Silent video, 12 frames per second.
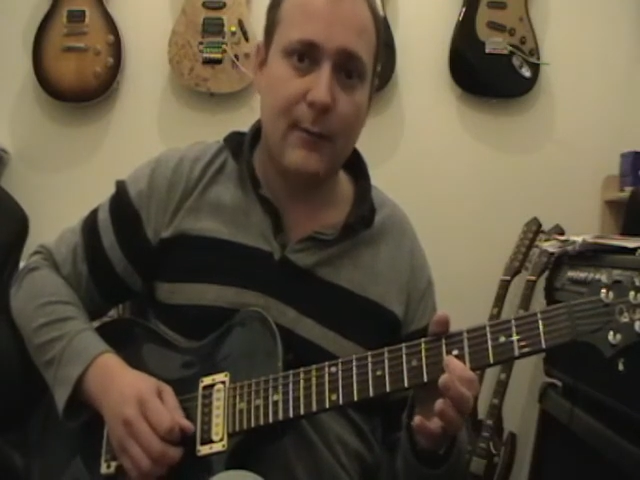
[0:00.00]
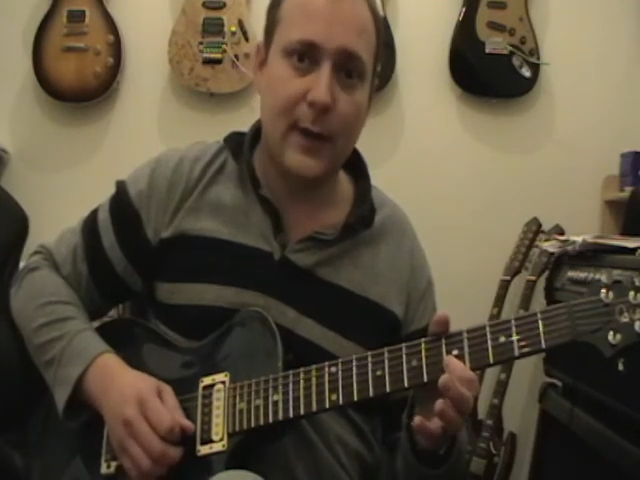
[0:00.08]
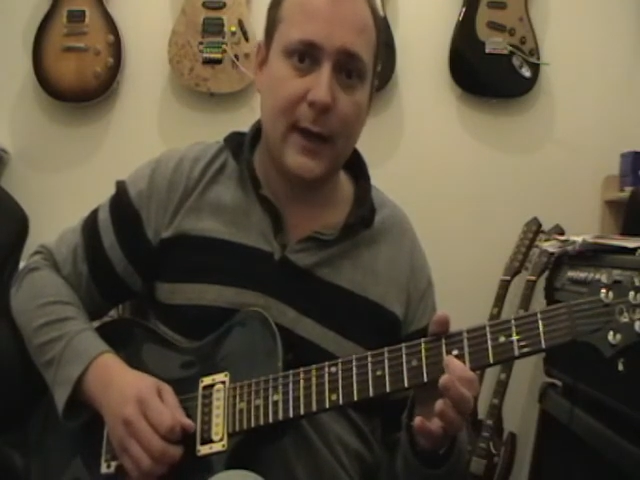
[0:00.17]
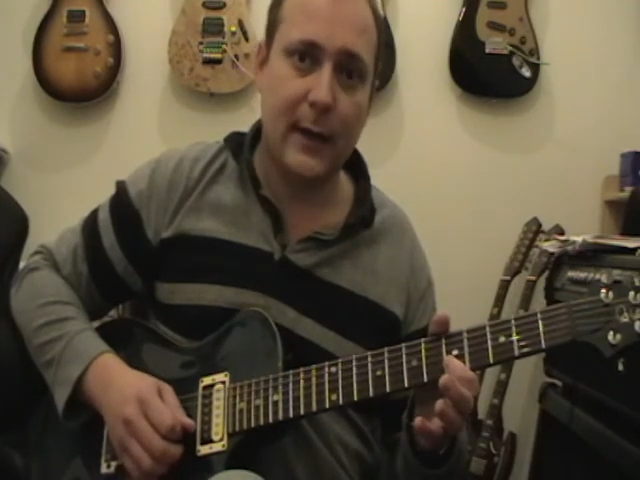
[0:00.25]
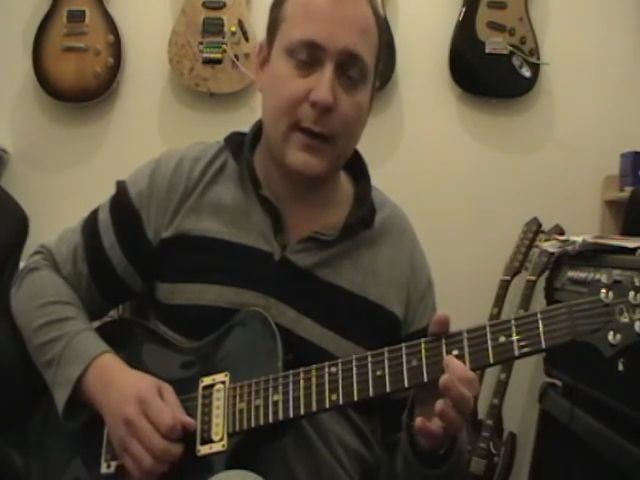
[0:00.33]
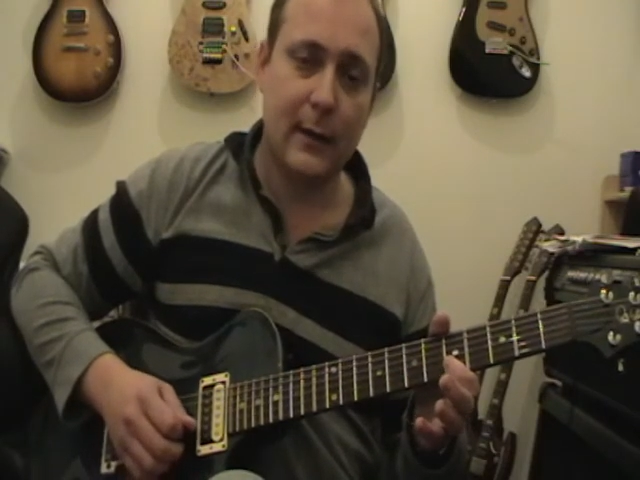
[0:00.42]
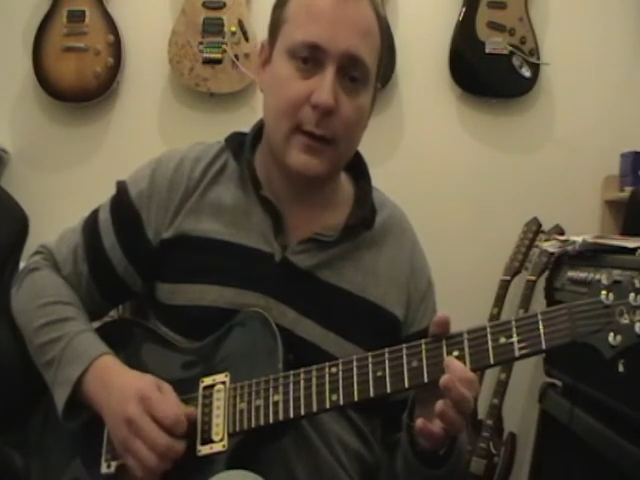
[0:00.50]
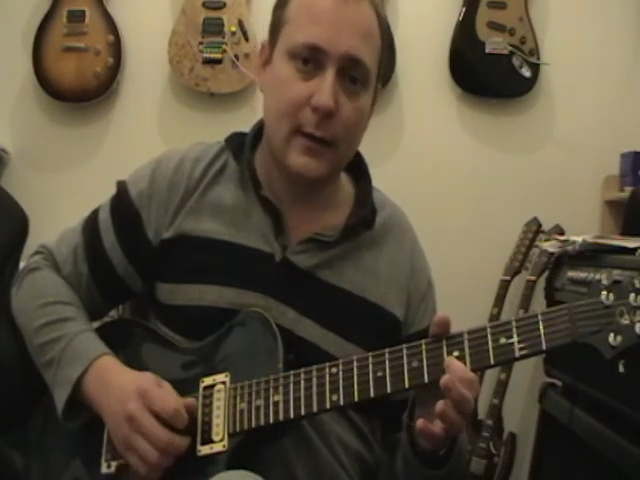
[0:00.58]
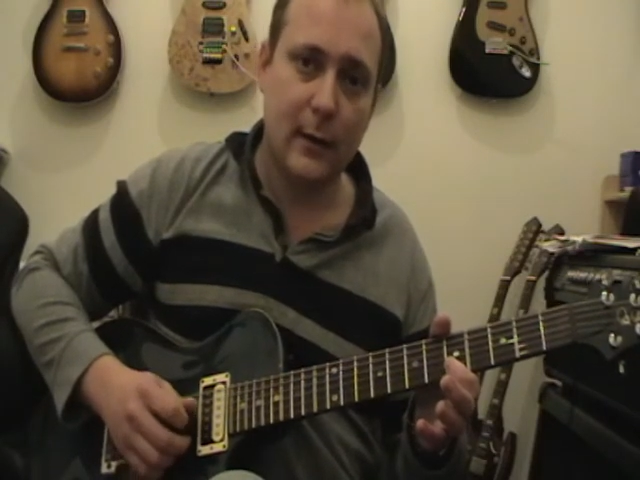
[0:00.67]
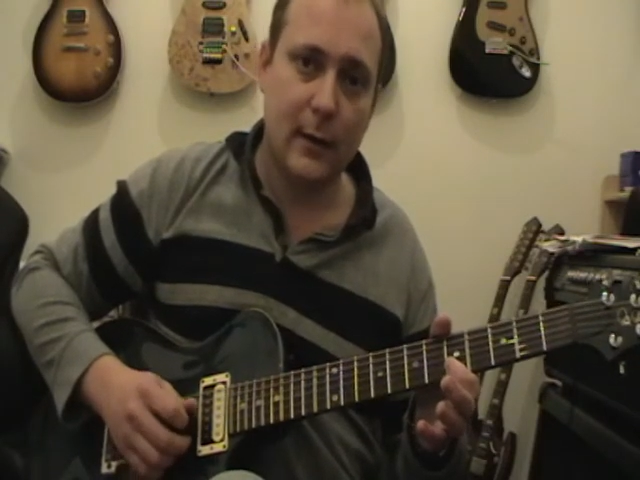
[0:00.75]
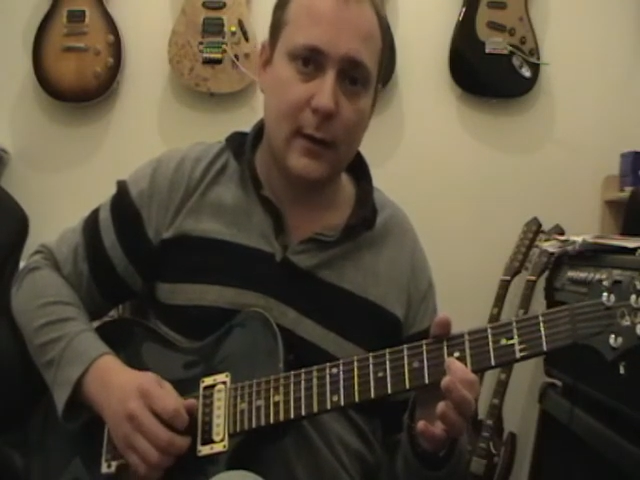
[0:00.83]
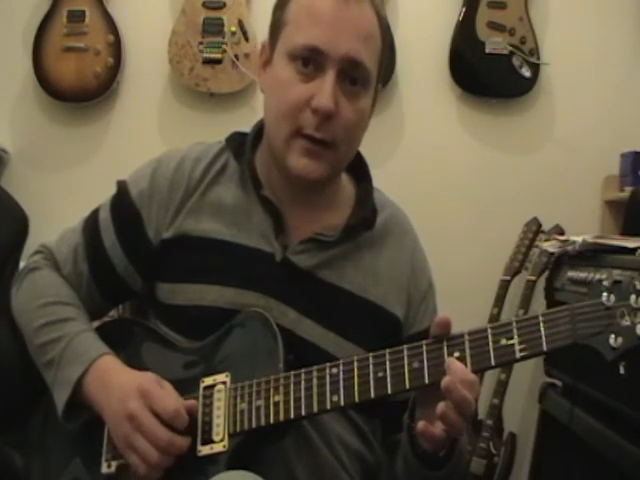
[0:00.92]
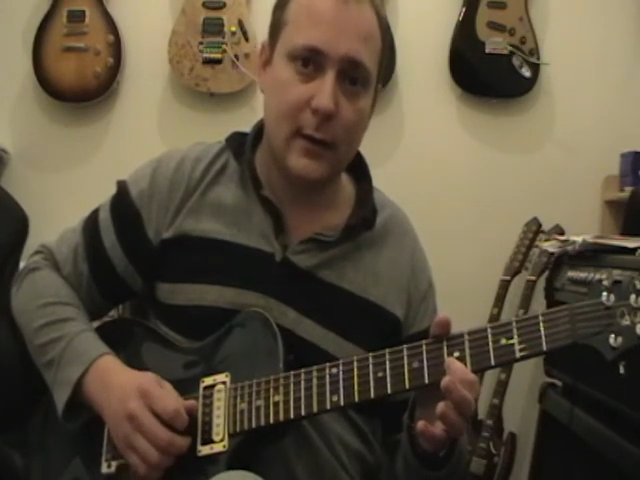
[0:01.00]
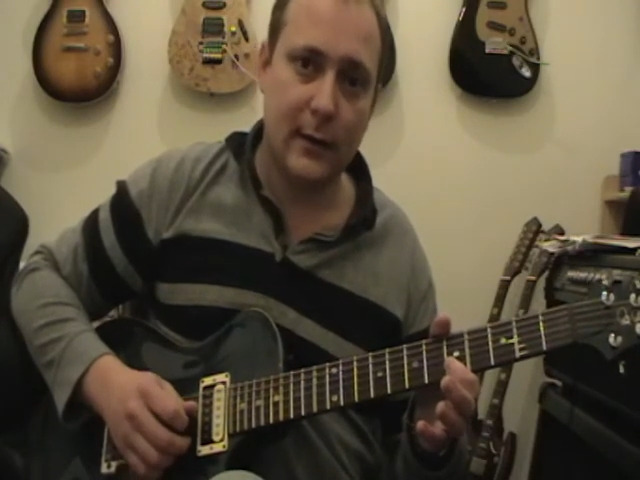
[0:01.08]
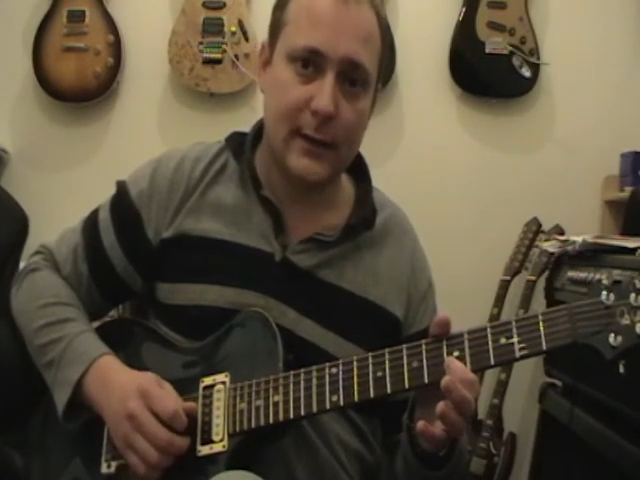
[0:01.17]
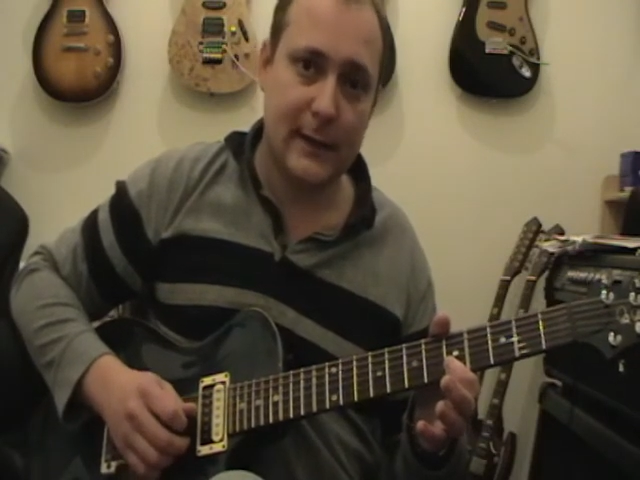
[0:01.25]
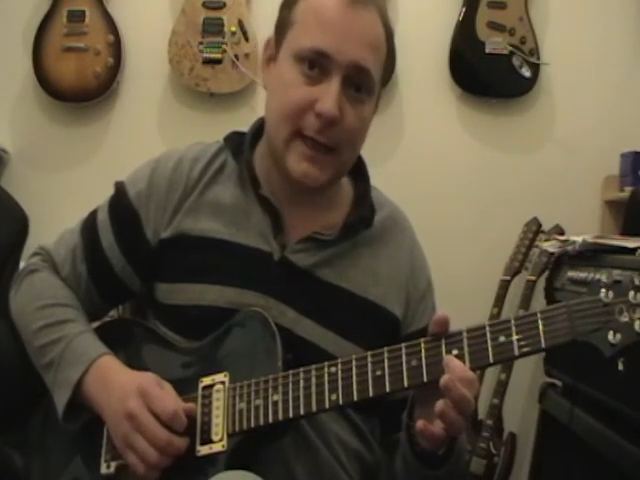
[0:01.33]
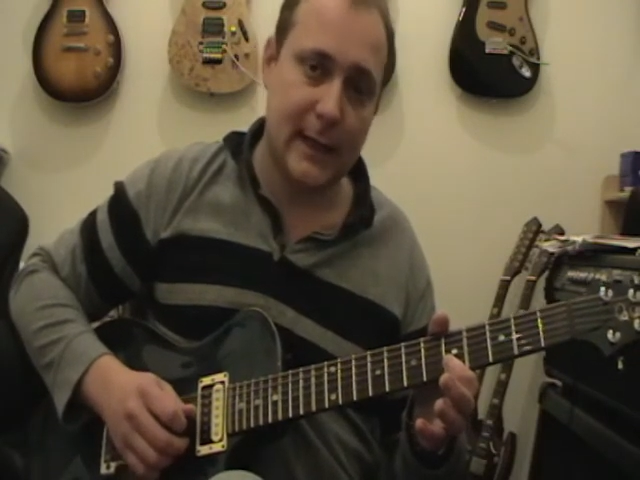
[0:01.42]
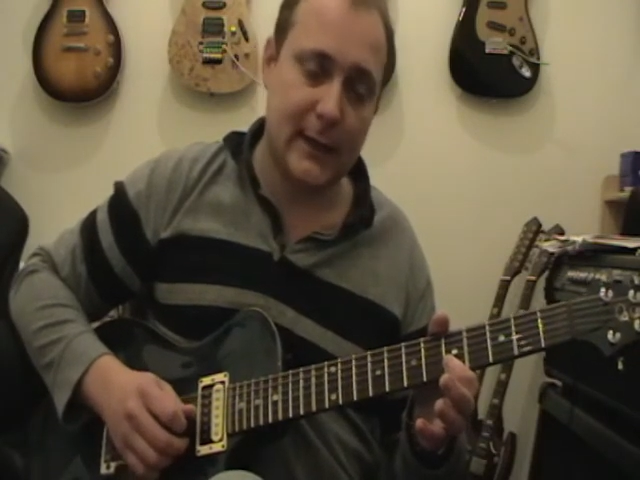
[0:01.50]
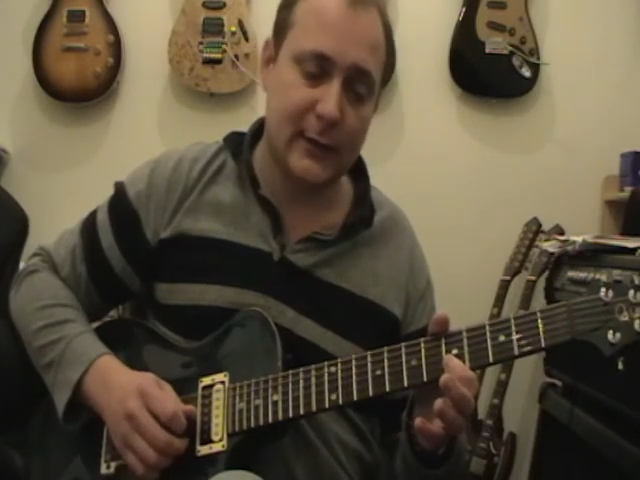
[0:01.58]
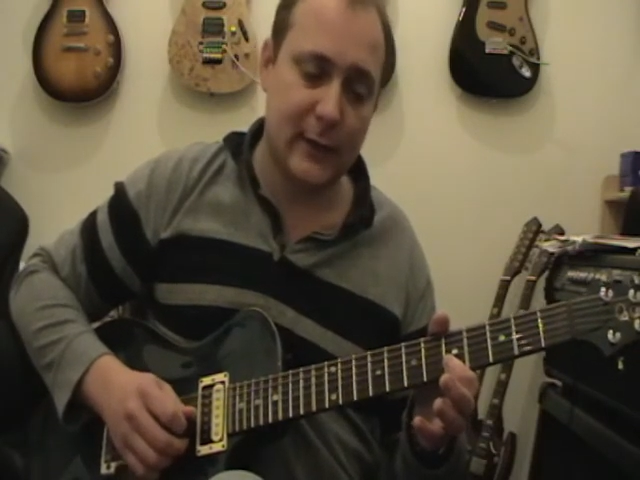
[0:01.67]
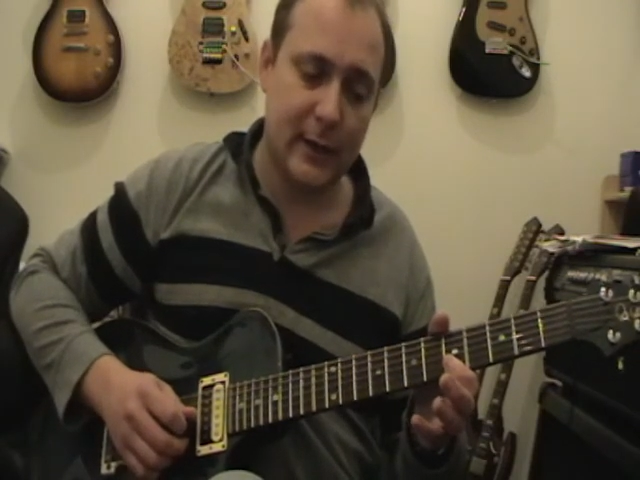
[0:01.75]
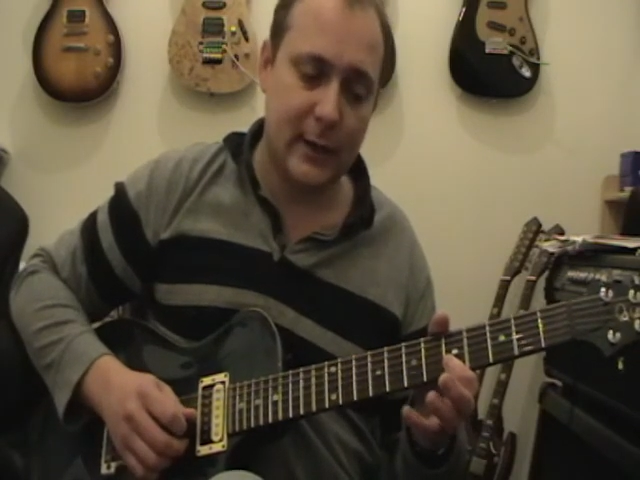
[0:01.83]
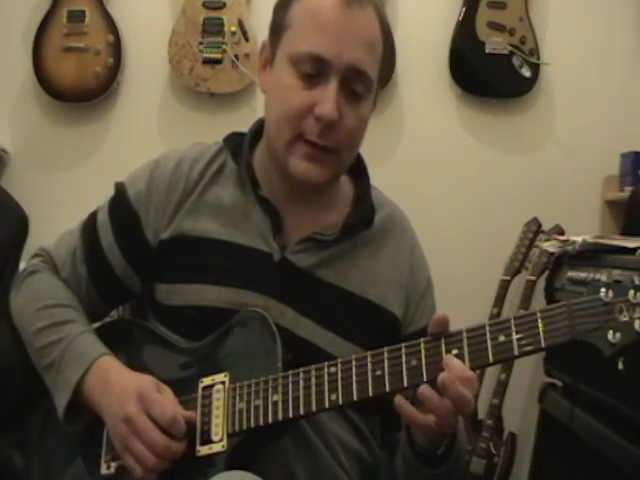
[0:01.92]
pick on the static
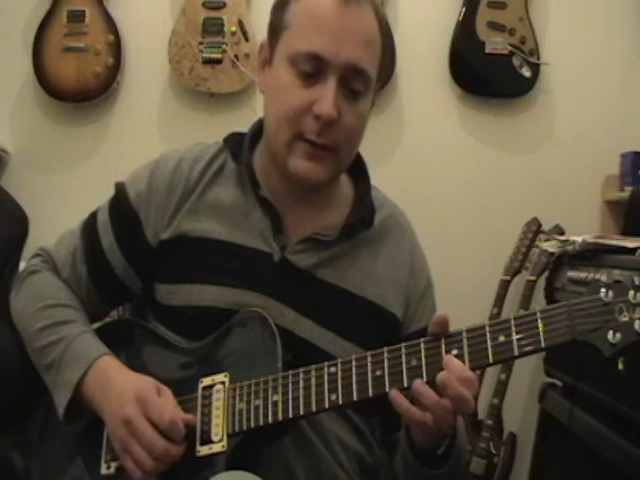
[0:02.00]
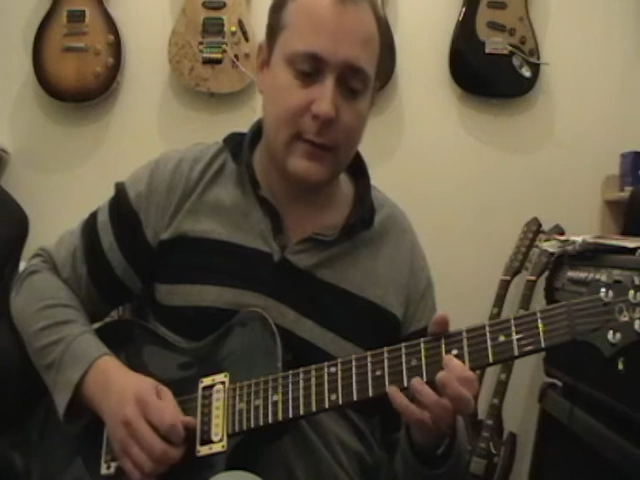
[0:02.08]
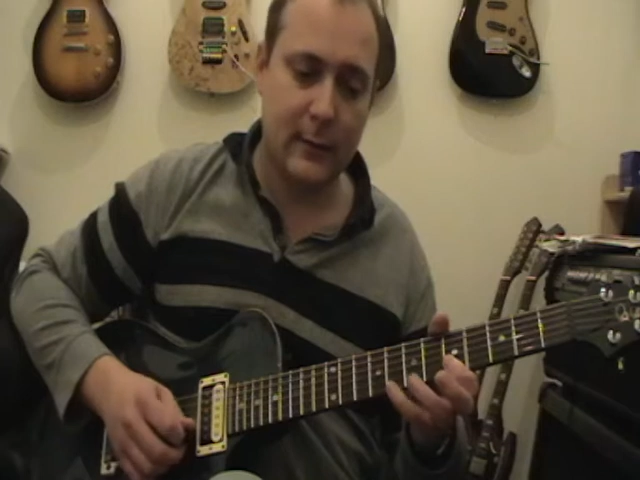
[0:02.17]
string,